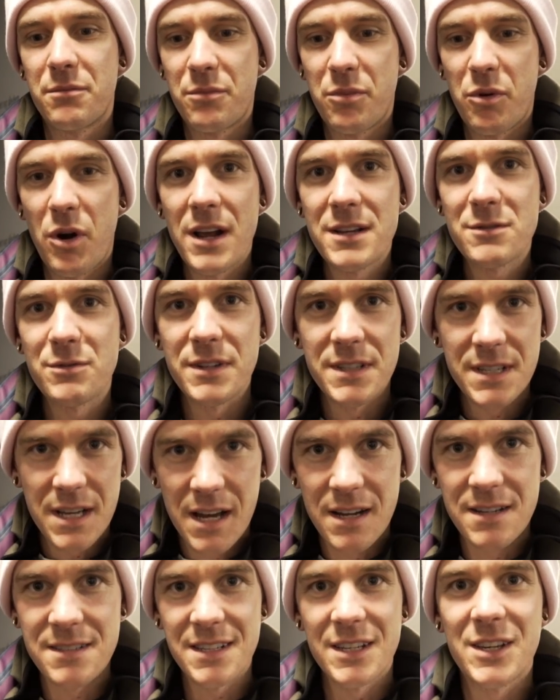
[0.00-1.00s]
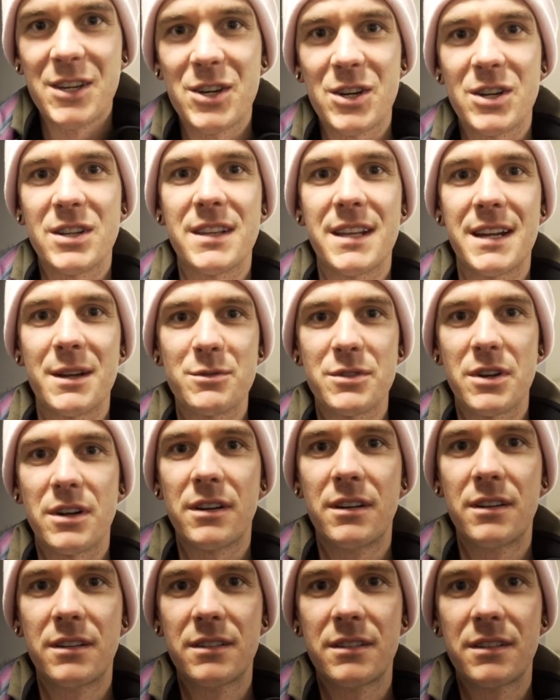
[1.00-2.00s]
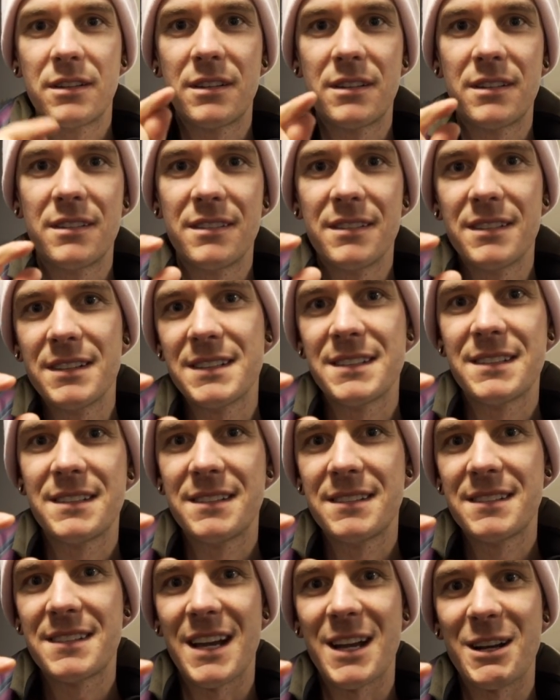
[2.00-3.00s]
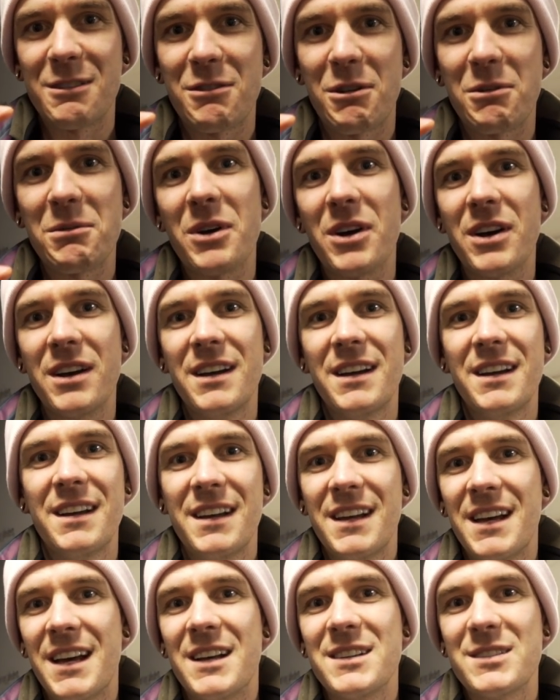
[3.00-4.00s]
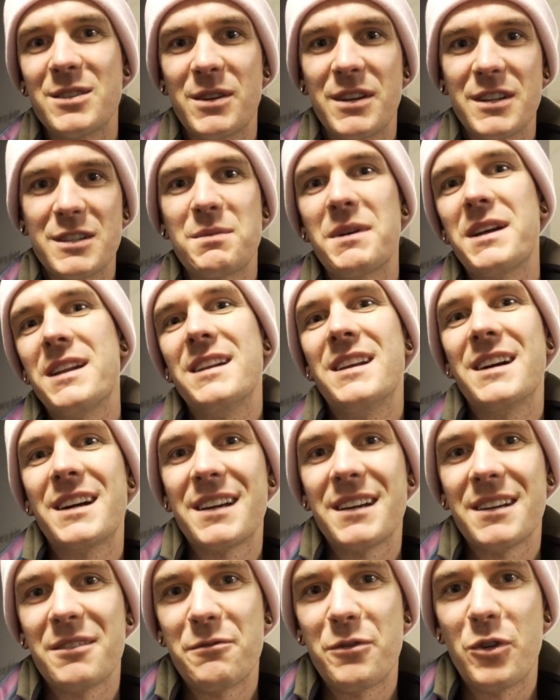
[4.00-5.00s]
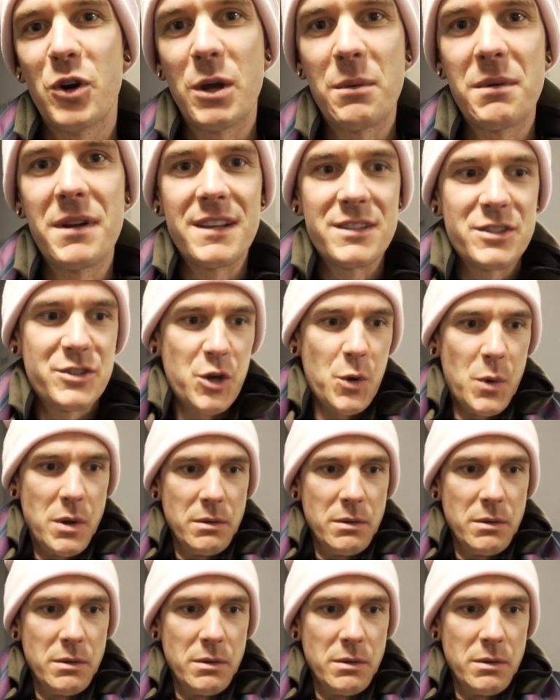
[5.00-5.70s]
Pressed one as hard as I could and then it was like 10 kroner. And so I spent like 40 minutes